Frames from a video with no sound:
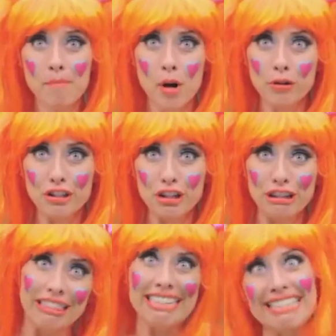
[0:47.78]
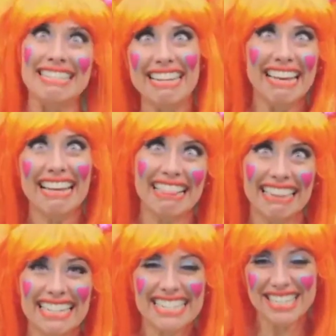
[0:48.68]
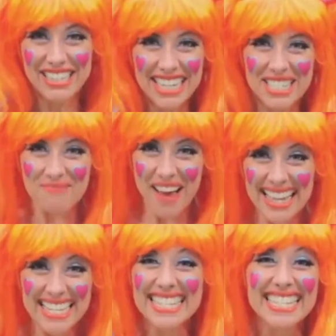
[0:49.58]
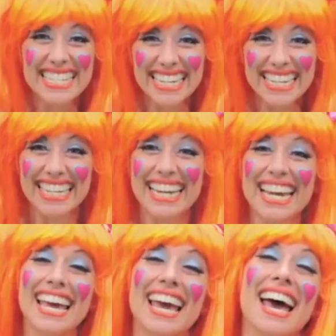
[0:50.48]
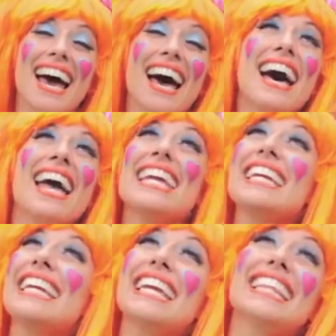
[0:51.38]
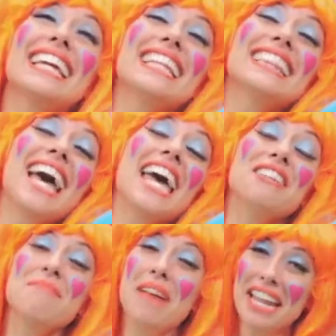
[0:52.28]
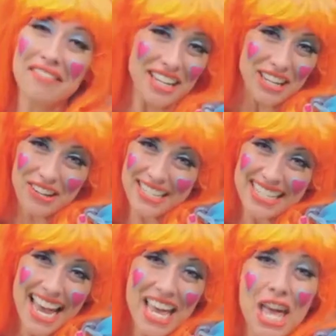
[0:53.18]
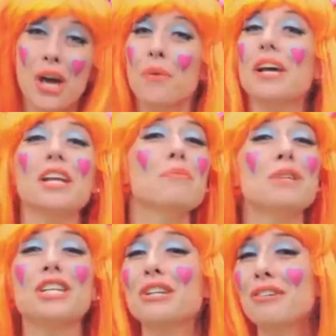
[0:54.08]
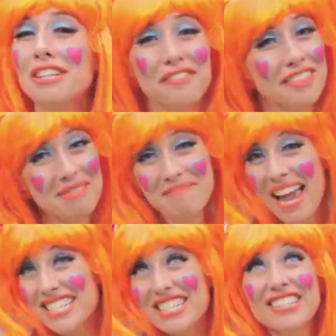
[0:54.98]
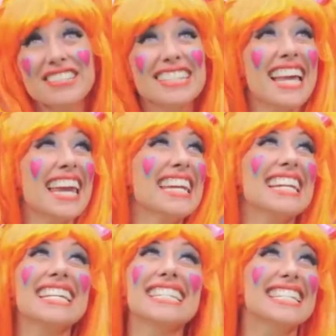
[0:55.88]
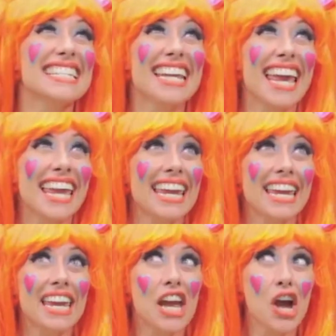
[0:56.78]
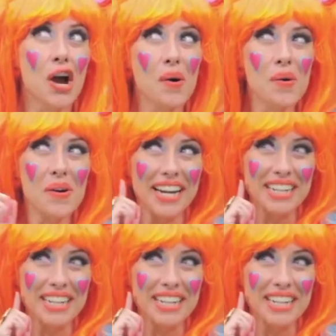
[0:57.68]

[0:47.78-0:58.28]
most certainly silly circus by the sea. Ay, que día tan maravillosa. What a beautifully magical day it is today. Or